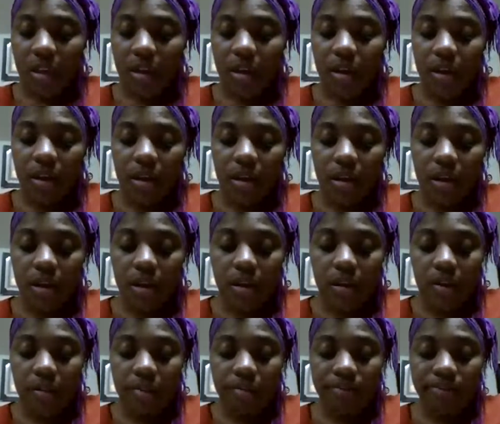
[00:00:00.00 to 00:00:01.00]

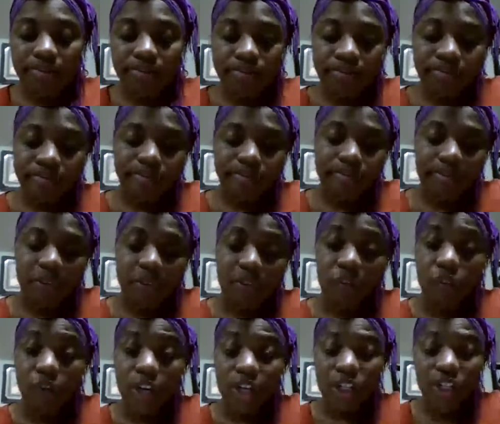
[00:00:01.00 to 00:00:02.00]
Um,
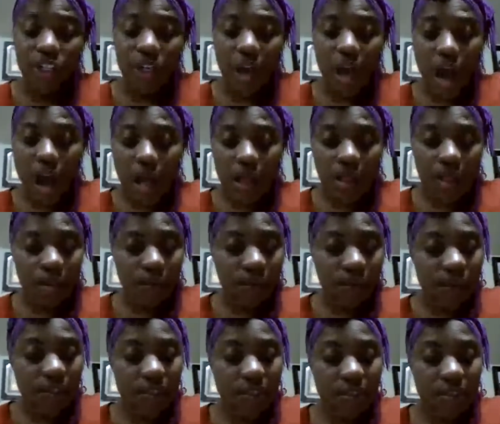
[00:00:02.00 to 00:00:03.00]
Fresh
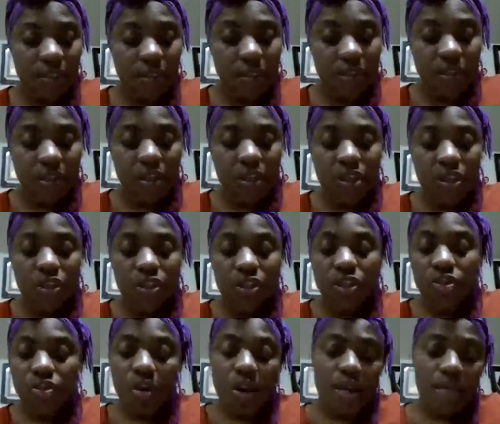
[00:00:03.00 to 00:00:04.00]
olives,
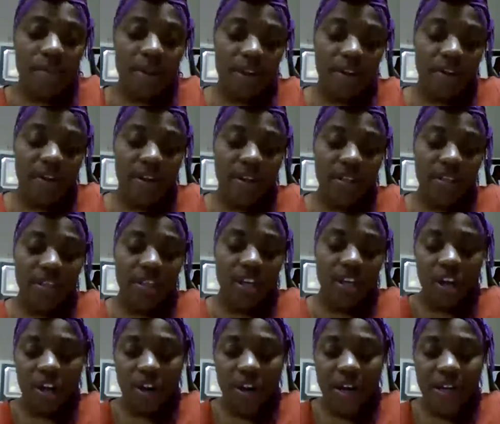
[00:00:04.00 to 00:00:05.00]
strawberries,
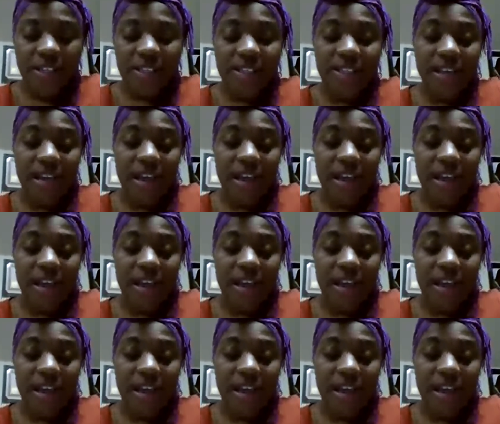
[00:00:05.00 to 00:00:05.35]
currants,